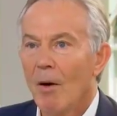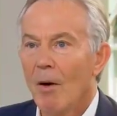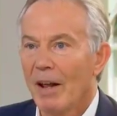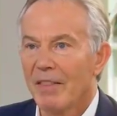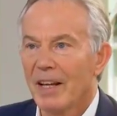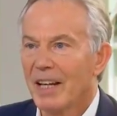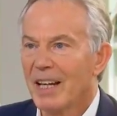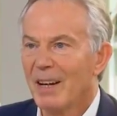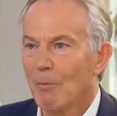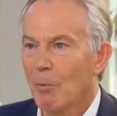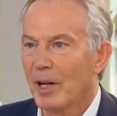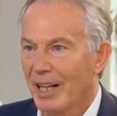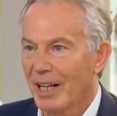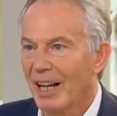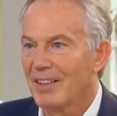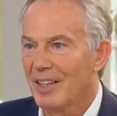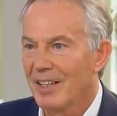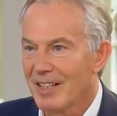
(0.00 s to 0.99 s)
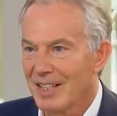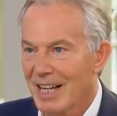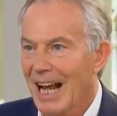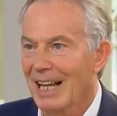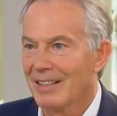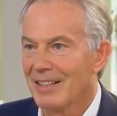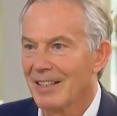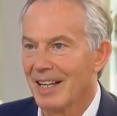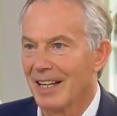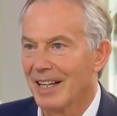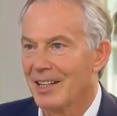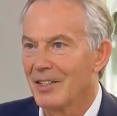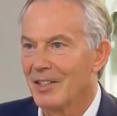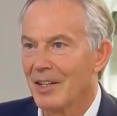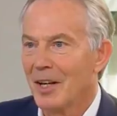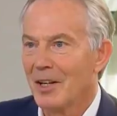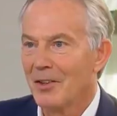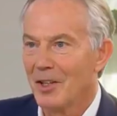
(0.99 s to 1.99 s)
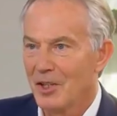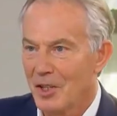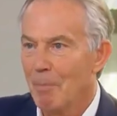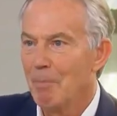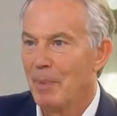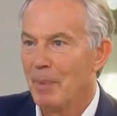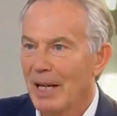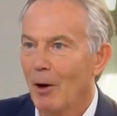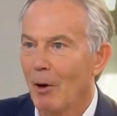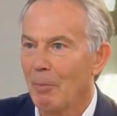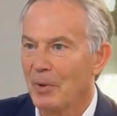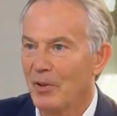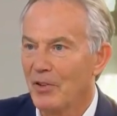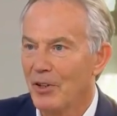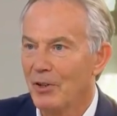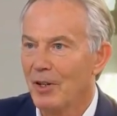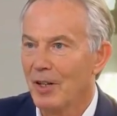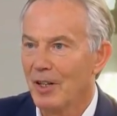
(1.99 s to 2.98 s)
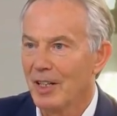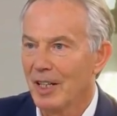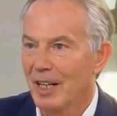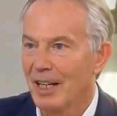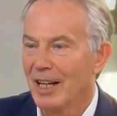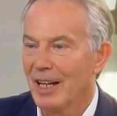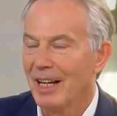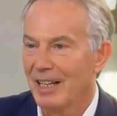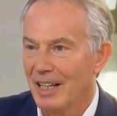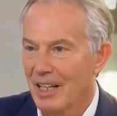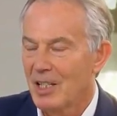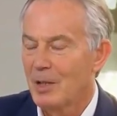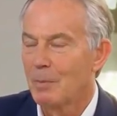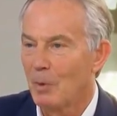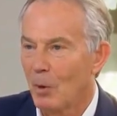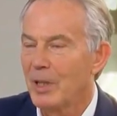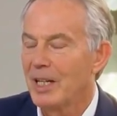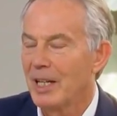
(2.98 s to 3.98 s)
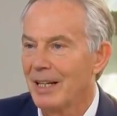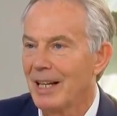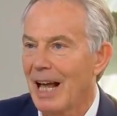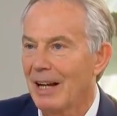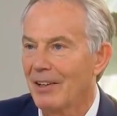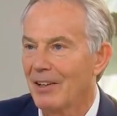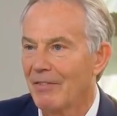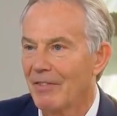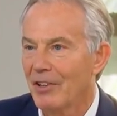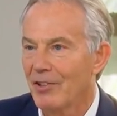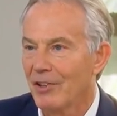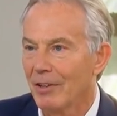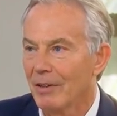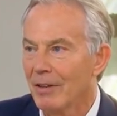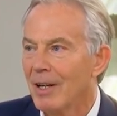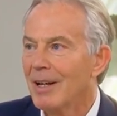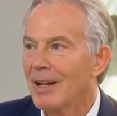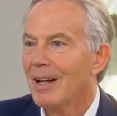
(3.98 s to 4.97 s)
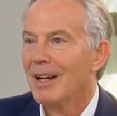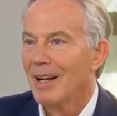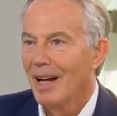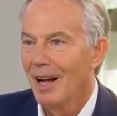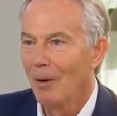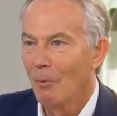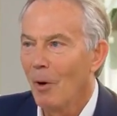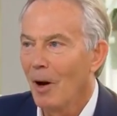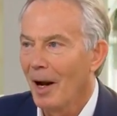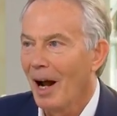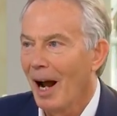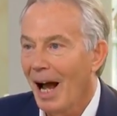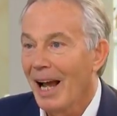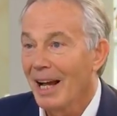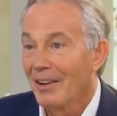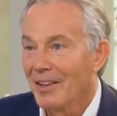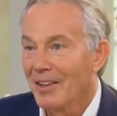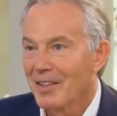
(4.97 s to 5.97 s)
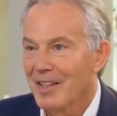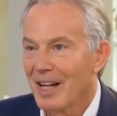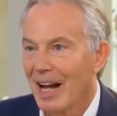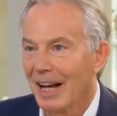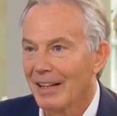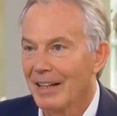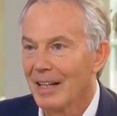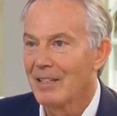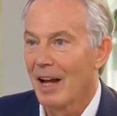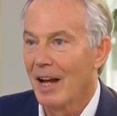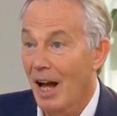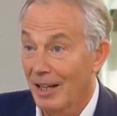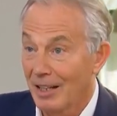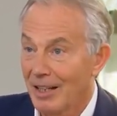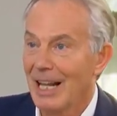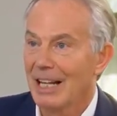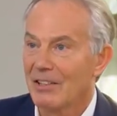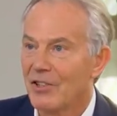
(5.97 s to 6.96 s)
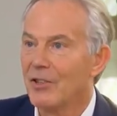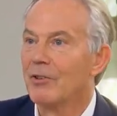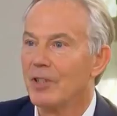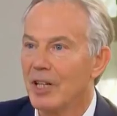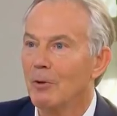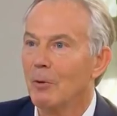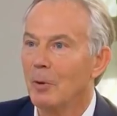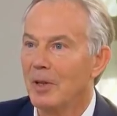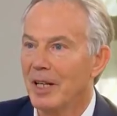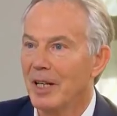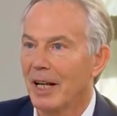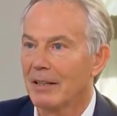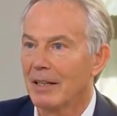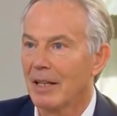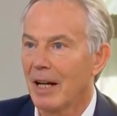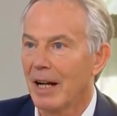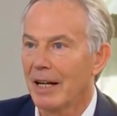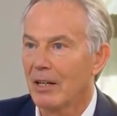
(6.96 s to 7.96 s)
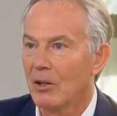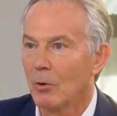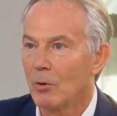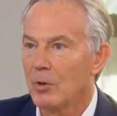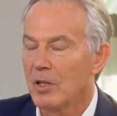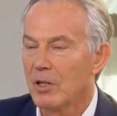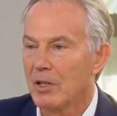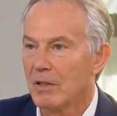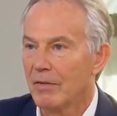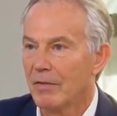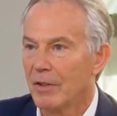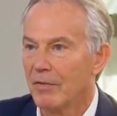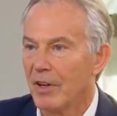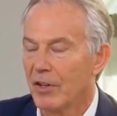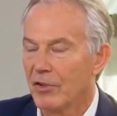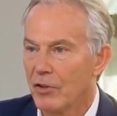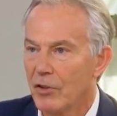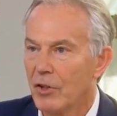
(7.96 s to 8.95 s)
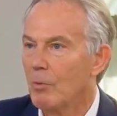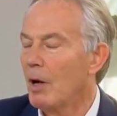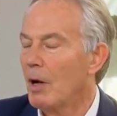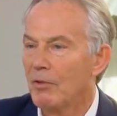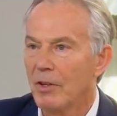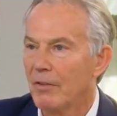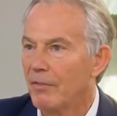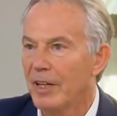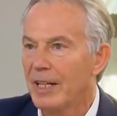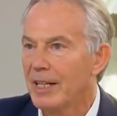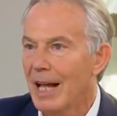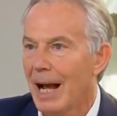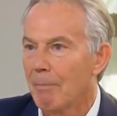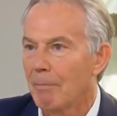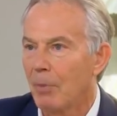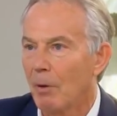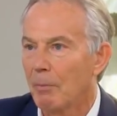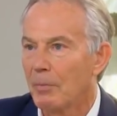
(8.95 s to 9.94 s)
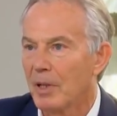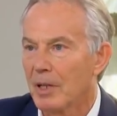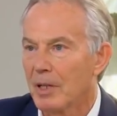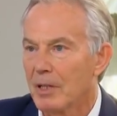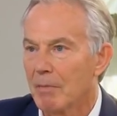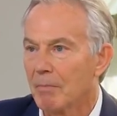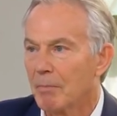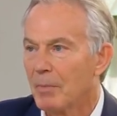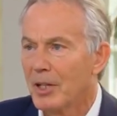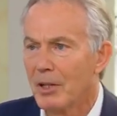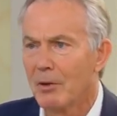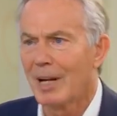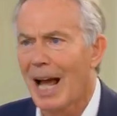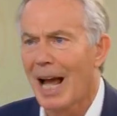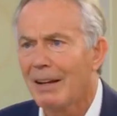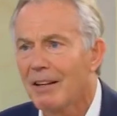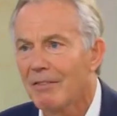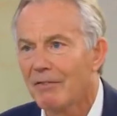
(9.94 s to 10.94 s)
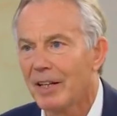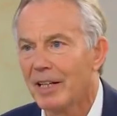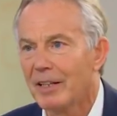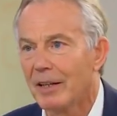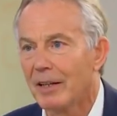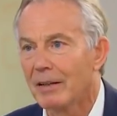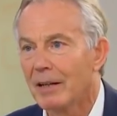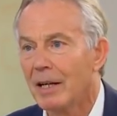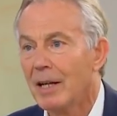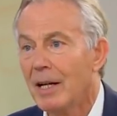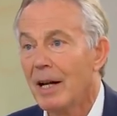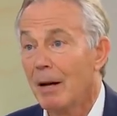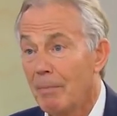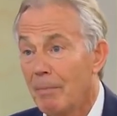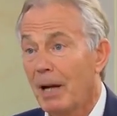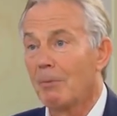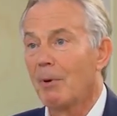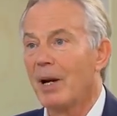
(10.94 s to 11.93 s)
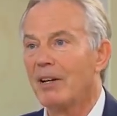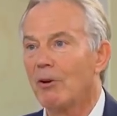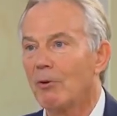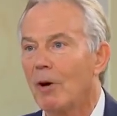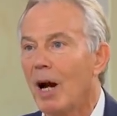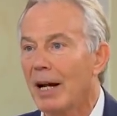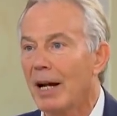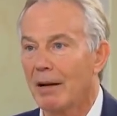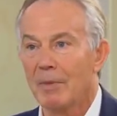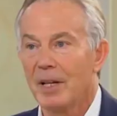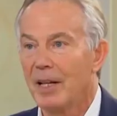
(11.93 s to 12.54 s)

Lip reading: No, I think what he understands is there's a big opportunity in exploiting that division. And what I understand is unless you deal with the underlying causes of division, you won't defeat that populism, but you can defeat it. And by the way, you're right.